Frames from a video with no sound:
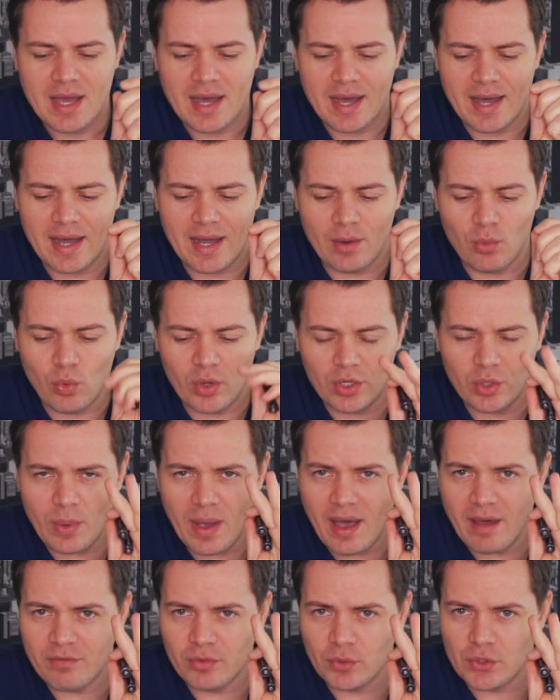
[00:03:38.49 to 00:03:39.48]
when you
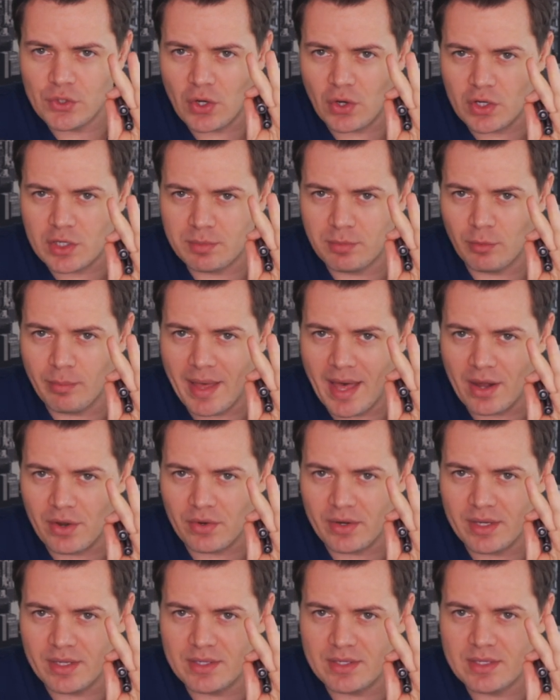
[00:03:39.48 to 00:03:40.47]
have rechargeable
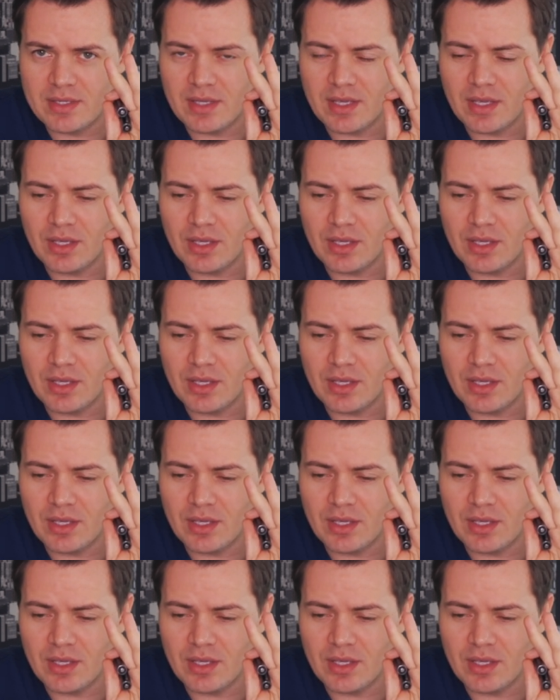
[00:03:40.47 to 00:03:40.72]
batteries,